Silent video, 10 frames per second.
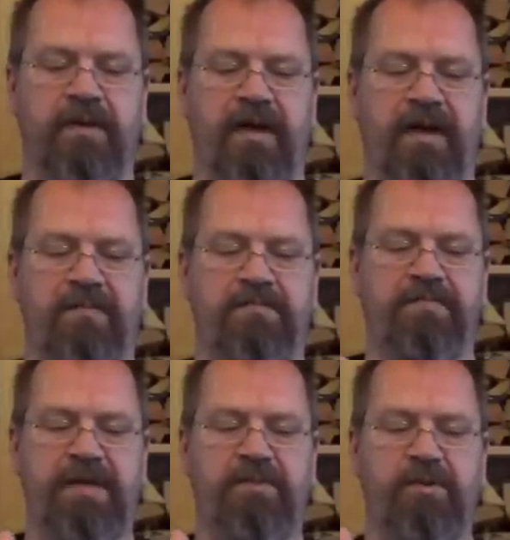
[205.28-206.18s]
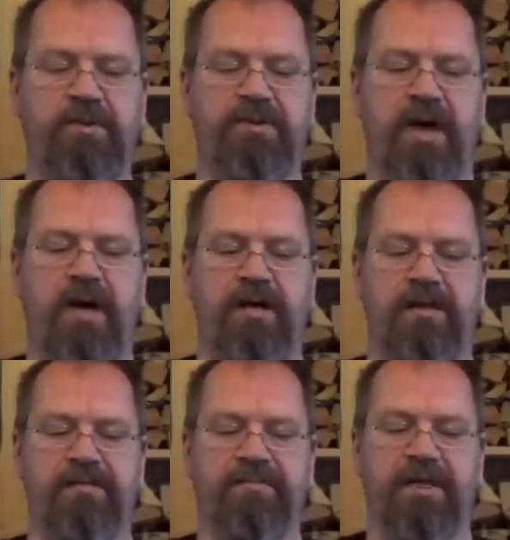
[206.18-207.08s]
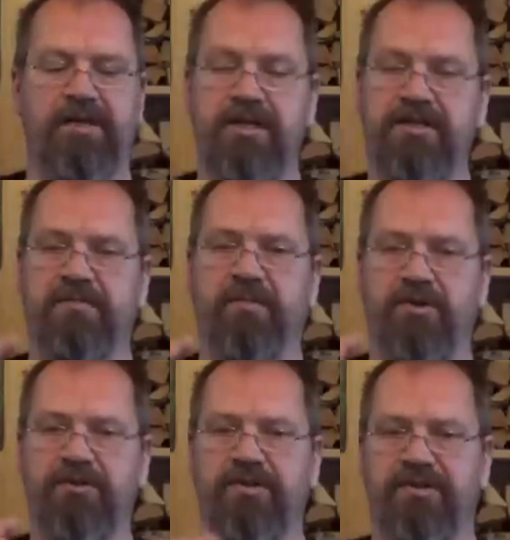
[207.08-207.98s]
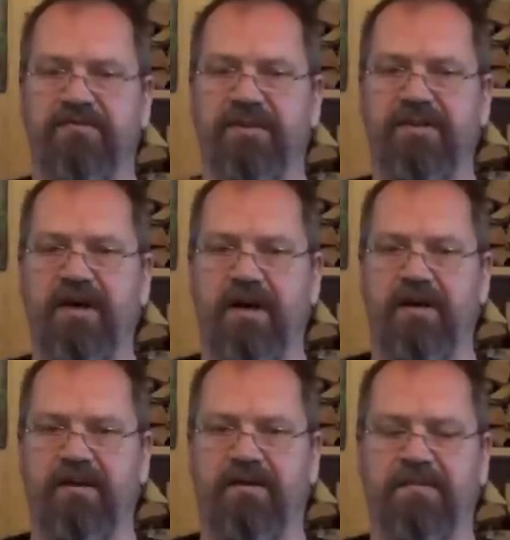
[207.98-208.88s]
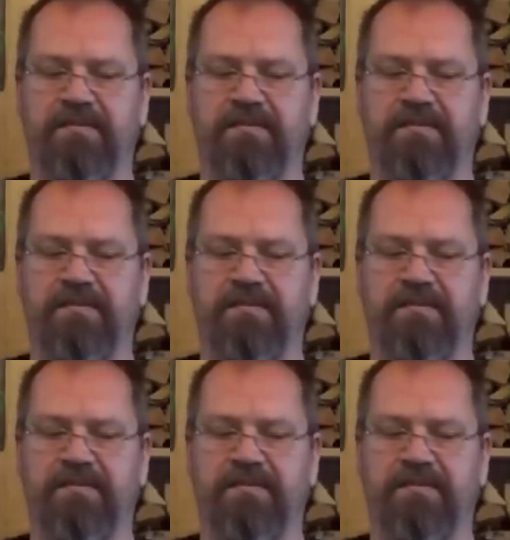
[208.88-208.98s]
And people who died, they tested positive and died.